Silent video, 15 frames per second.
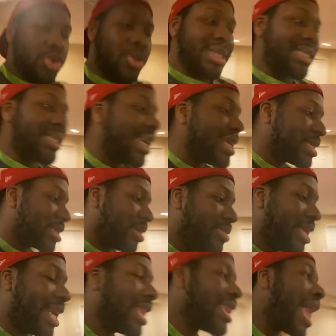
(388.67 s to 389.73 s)
system
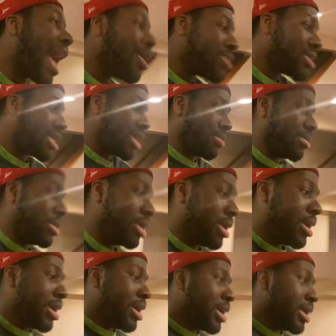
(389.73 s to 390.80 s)
that allows him
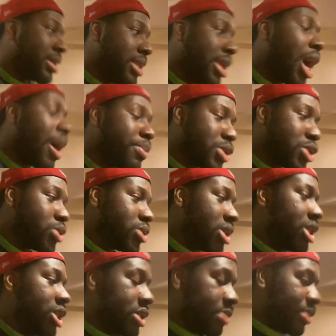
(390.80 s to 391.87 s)
the
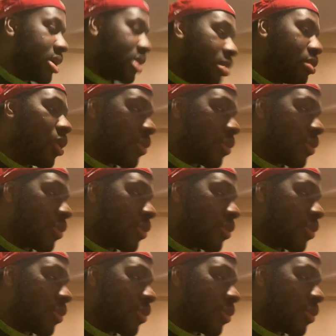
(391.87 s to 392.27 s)
opportunity to be a number one